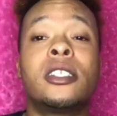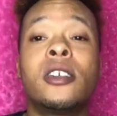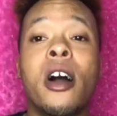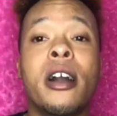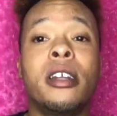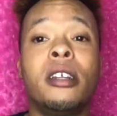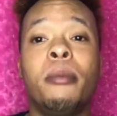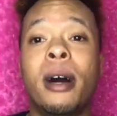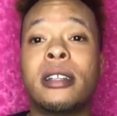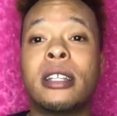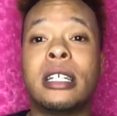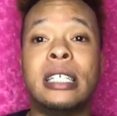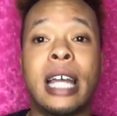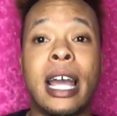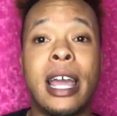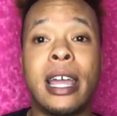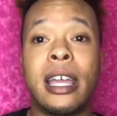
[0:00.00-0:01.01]
talking about the
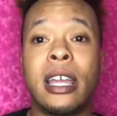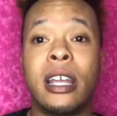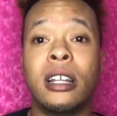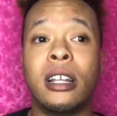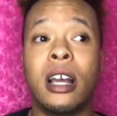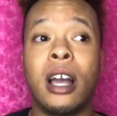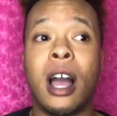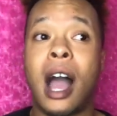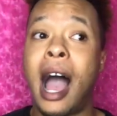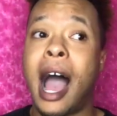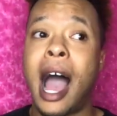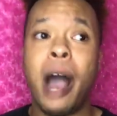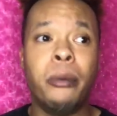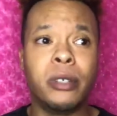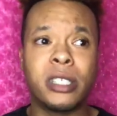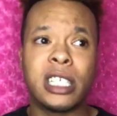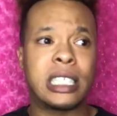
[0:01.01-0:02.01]
date,
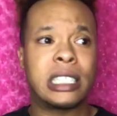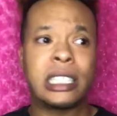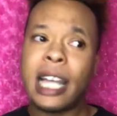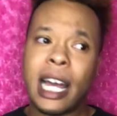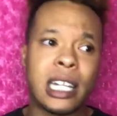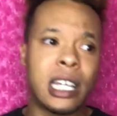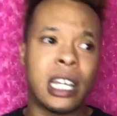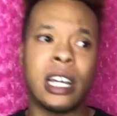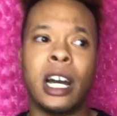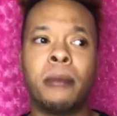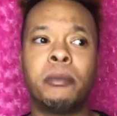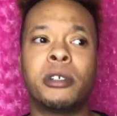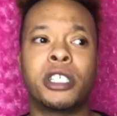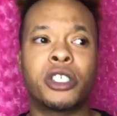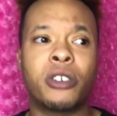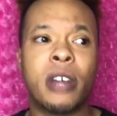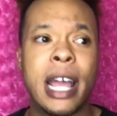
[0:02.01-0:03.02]
I was just tallying up
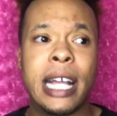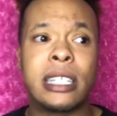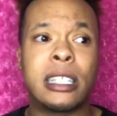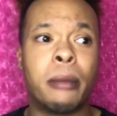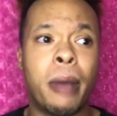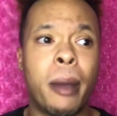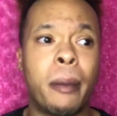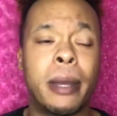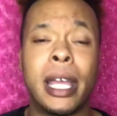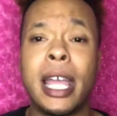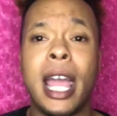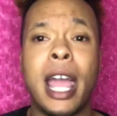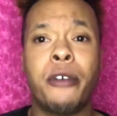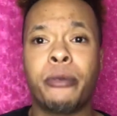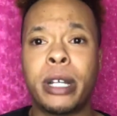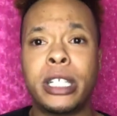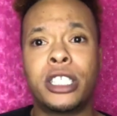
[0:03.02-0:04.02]
the strikes and baby, he
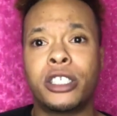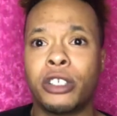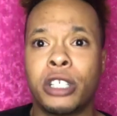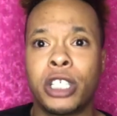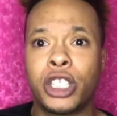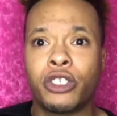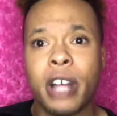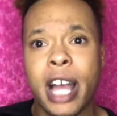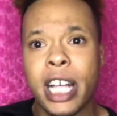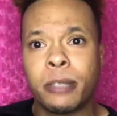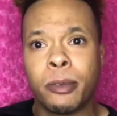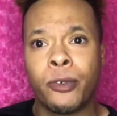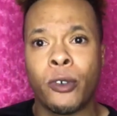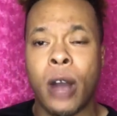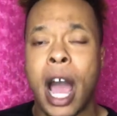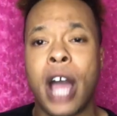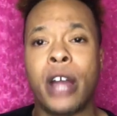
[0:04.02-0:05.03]
had reached three strikes
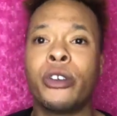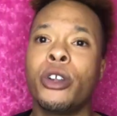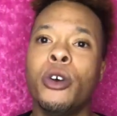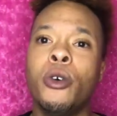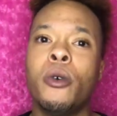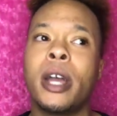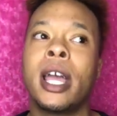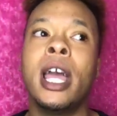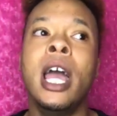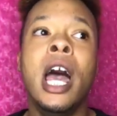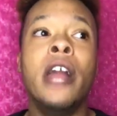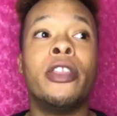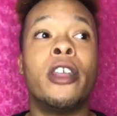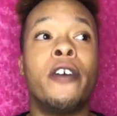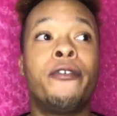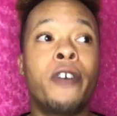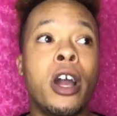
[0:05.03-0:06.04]
before I knew it.
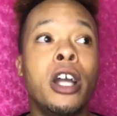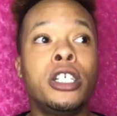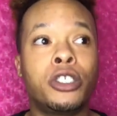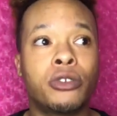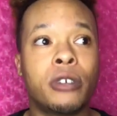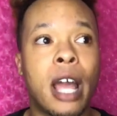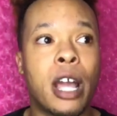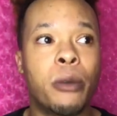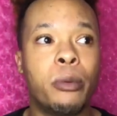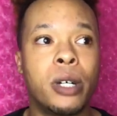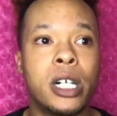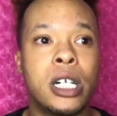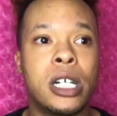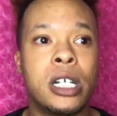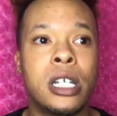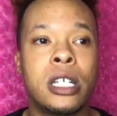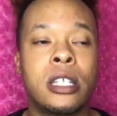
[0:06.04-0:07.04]
The first strike
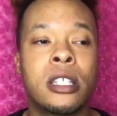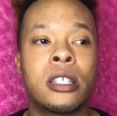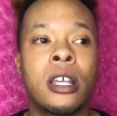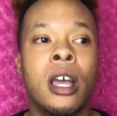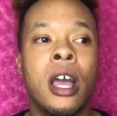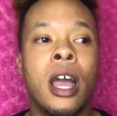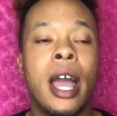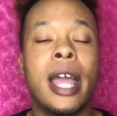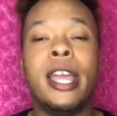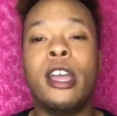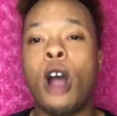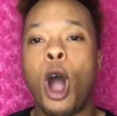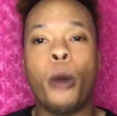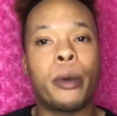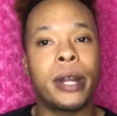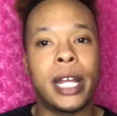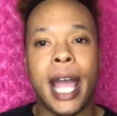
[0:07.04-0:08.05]
was he
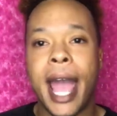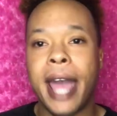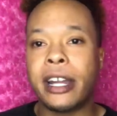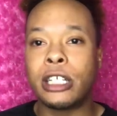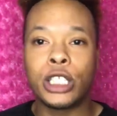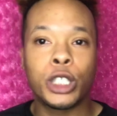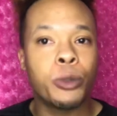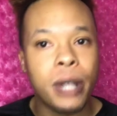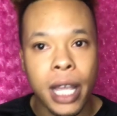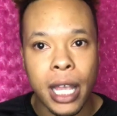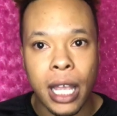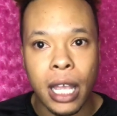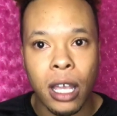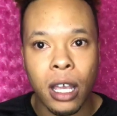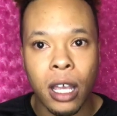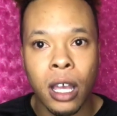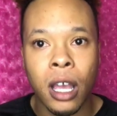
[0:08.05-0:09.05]
already had a drink.